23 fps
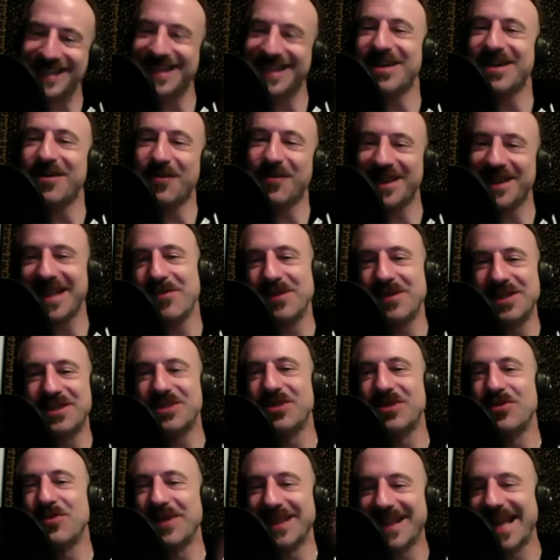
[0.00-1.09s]
You know what yeah. they would
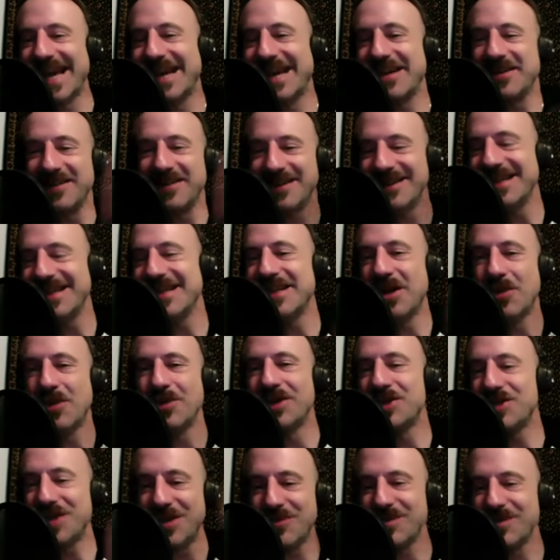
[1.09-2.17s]
do when like you know when
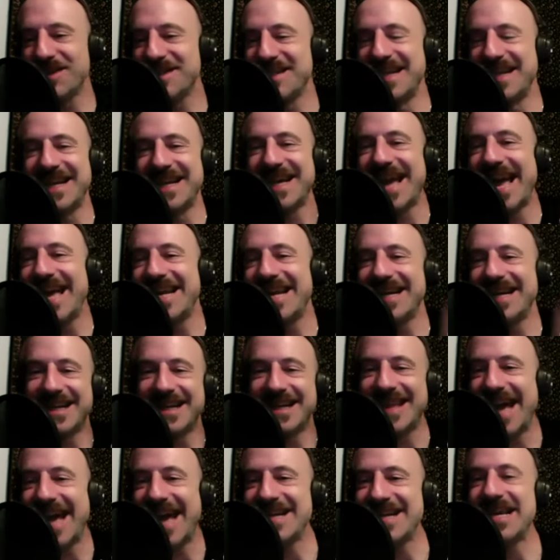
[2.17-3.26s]
shit was syndicated and they
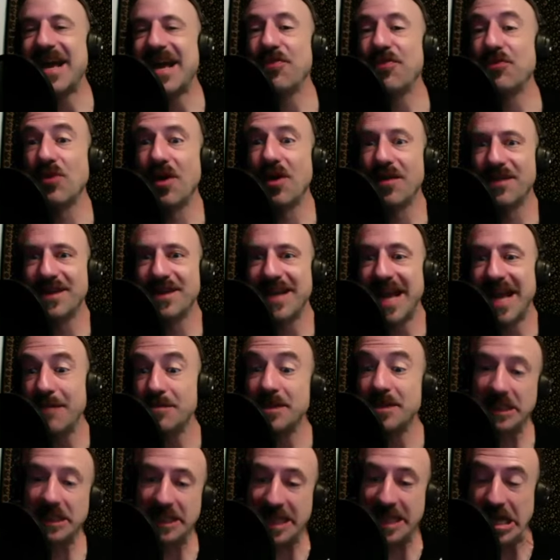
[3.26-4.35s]
had to yes. get through all the names
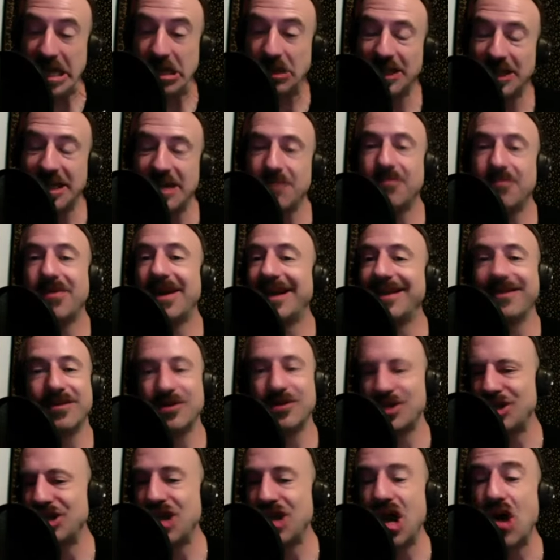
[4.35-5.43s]
legally, but
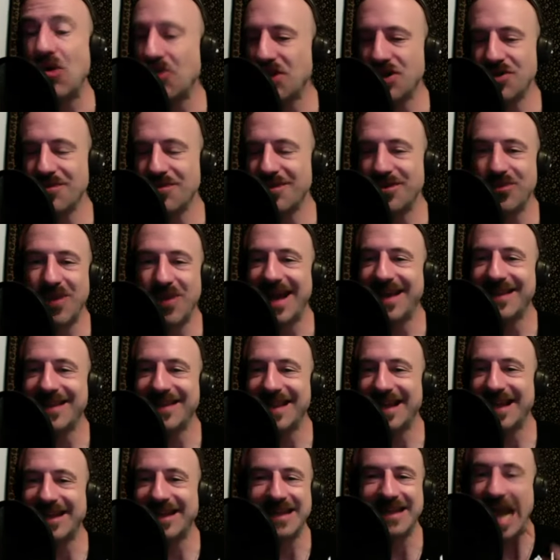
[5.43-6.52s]
there's no human way
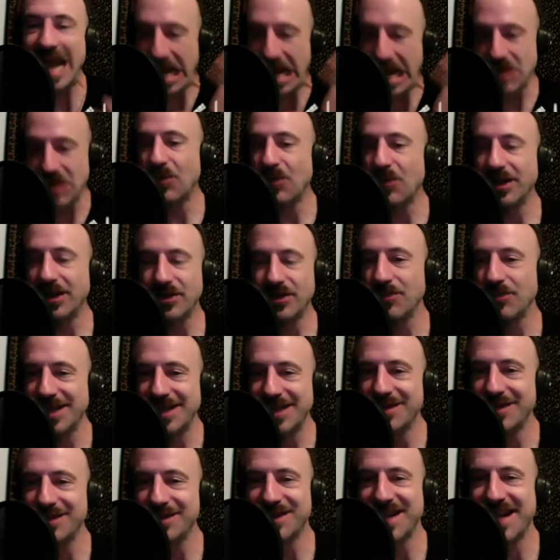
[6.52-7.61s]
that anyone could read
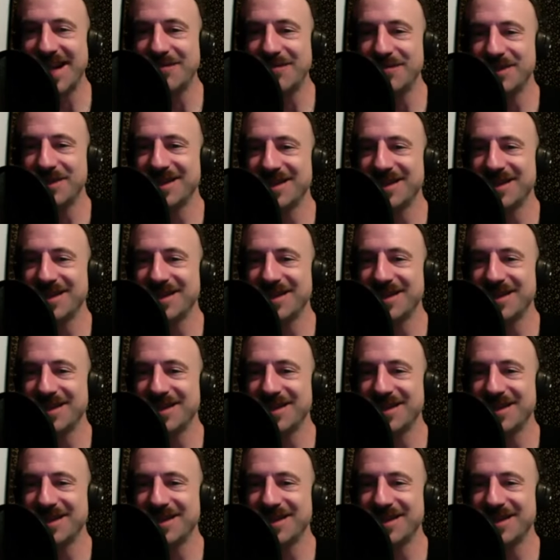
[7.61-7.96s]
those names.